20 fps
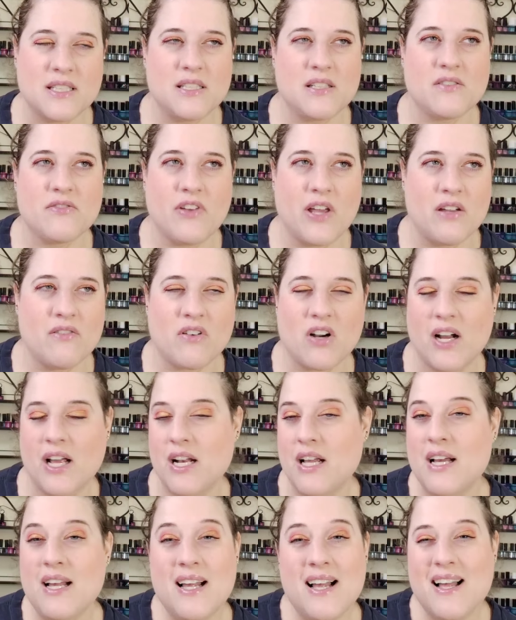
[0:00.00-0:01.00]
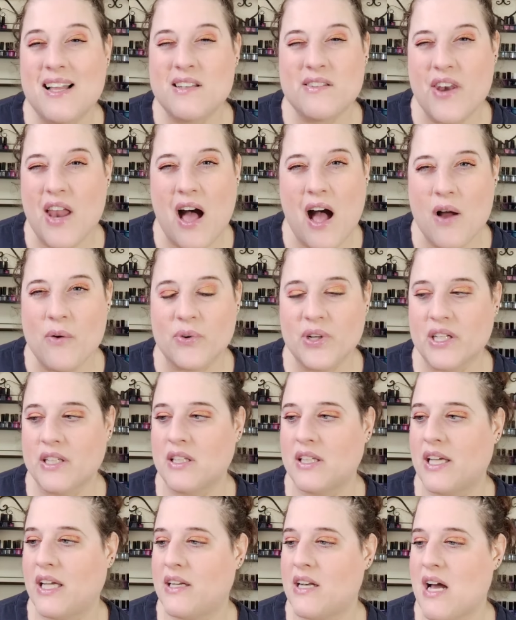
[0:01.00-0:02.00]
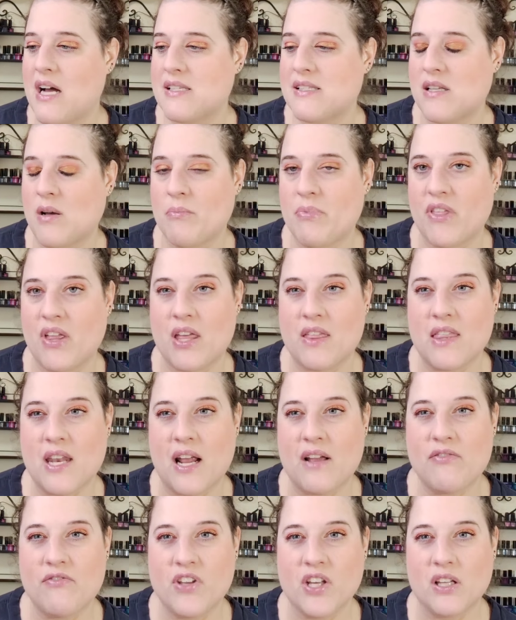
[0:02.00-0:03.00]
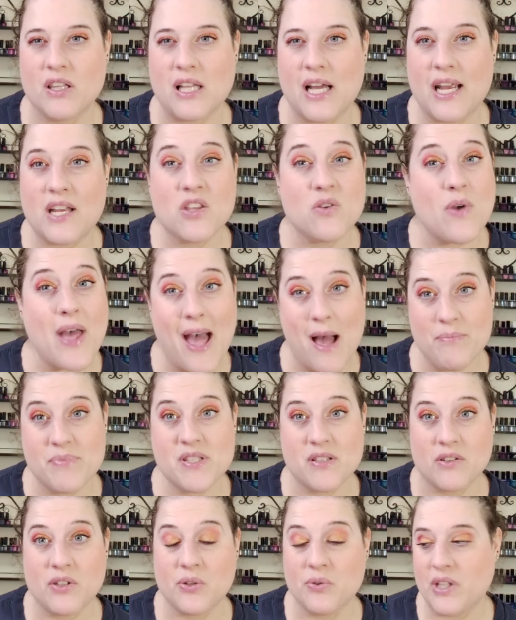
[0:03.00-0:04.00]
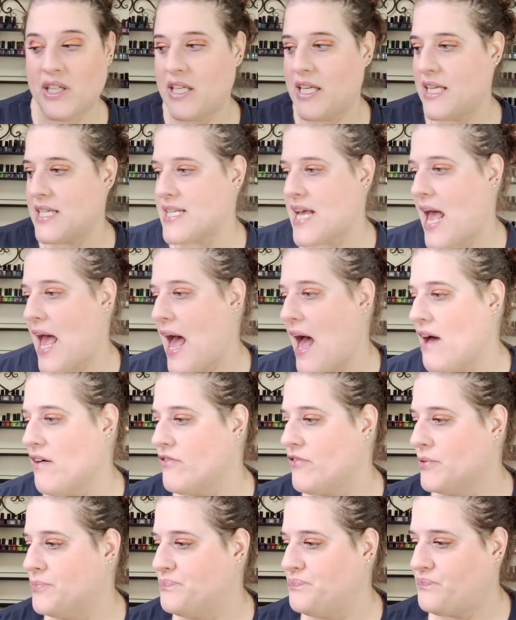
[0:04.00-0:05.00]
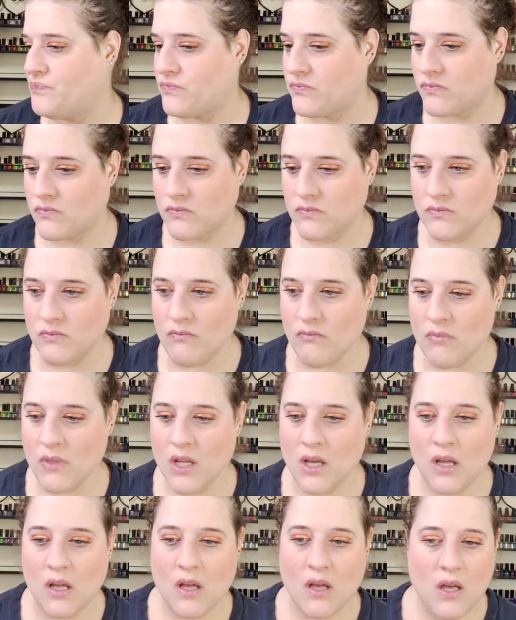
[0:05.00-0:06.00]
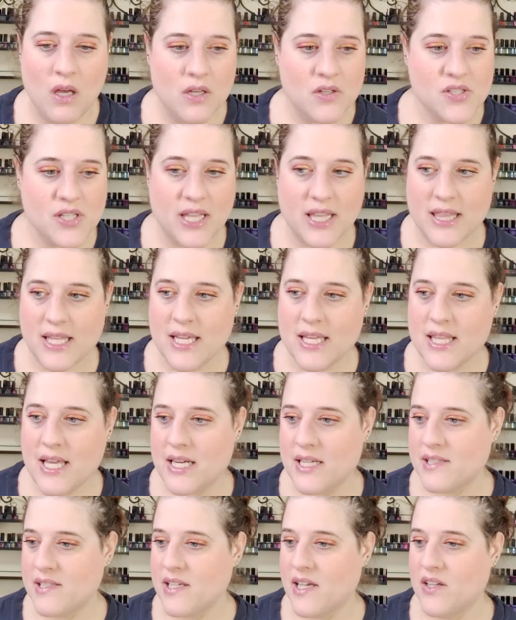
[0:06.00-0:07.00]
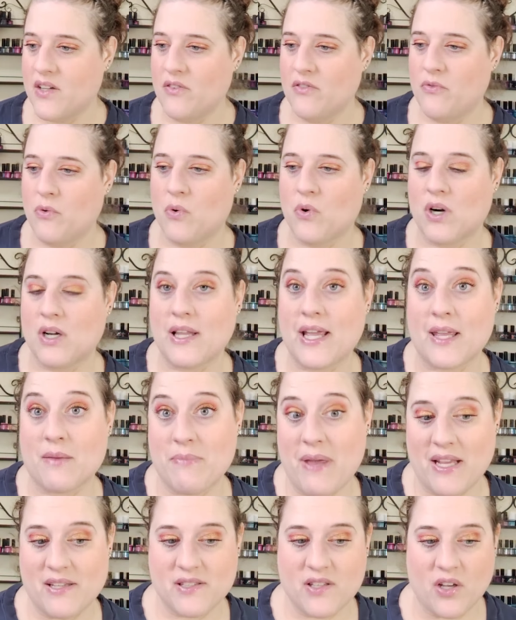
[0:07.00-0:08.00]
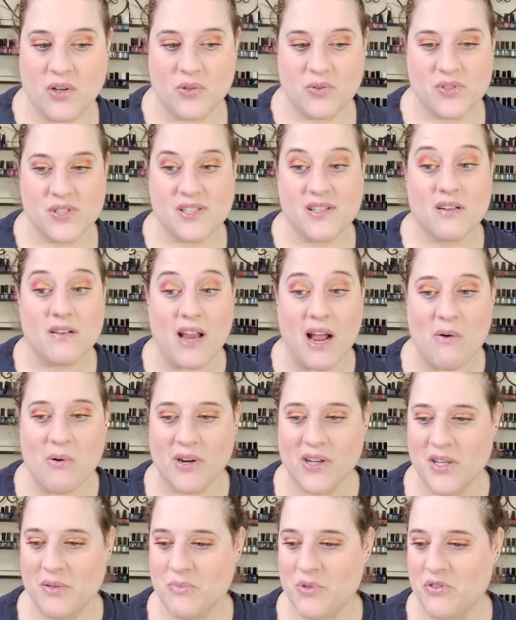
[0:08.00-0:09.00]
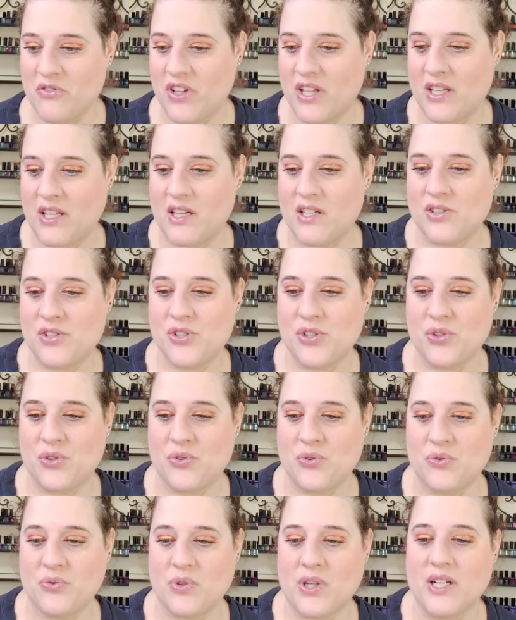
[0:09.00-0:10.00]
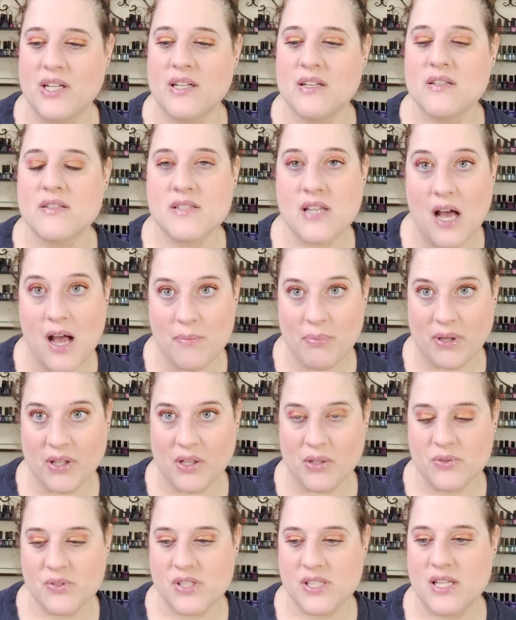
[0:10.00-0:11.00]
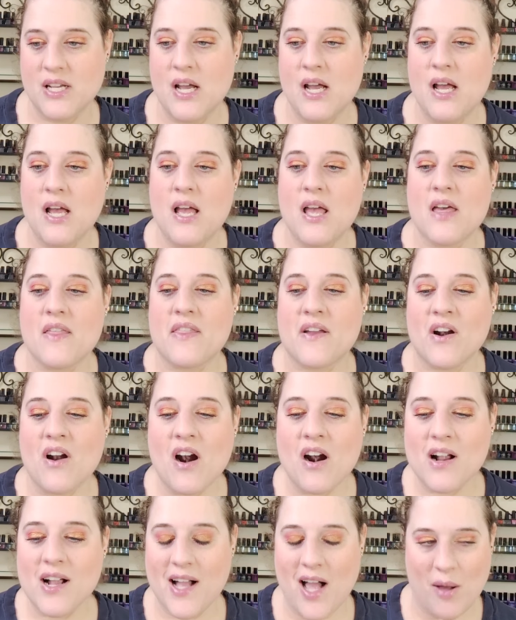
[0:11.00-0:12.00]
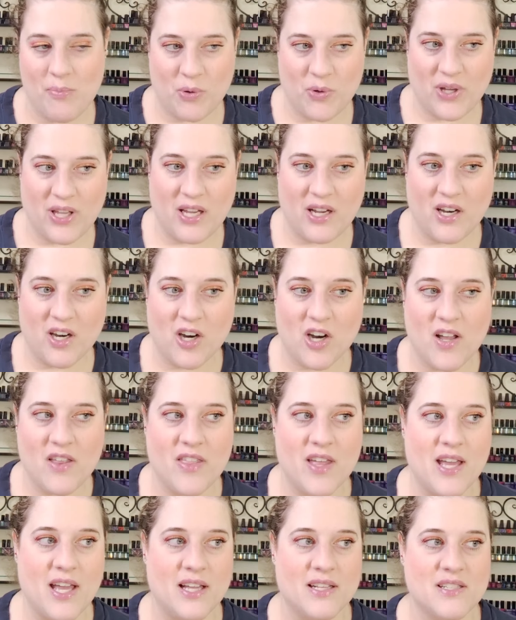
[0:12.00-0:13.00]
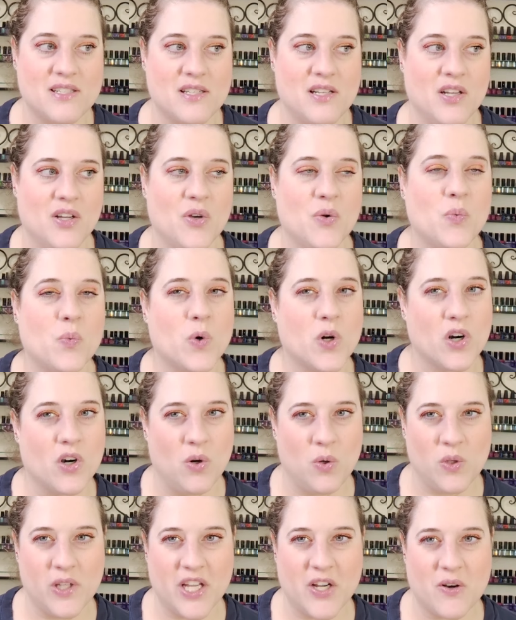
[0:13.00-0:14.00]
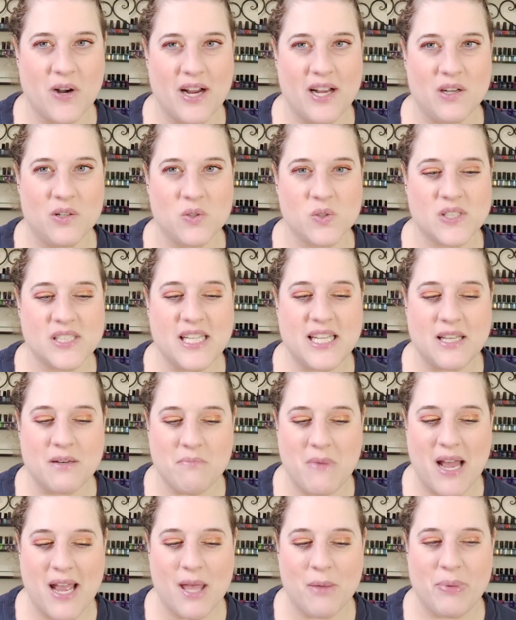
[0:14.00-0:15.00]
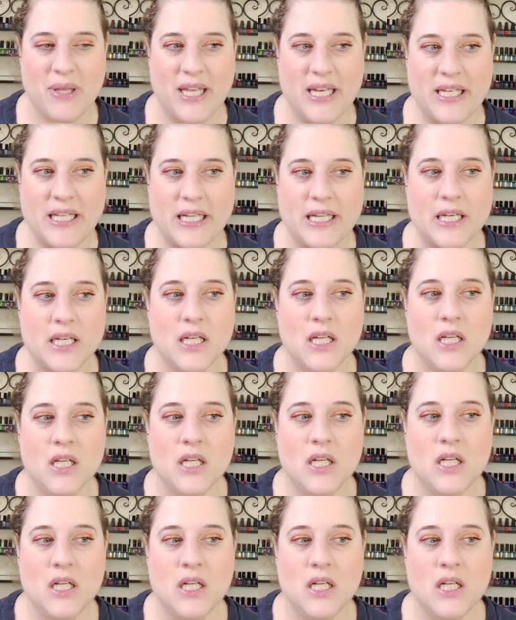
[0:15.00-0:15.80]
it a favorite? Not really. Not something that I feel like you absolutely need to have. So I think that is it for like base coats. Now we're going to move in to top coats. There are a couple here that were holy grails in my opinion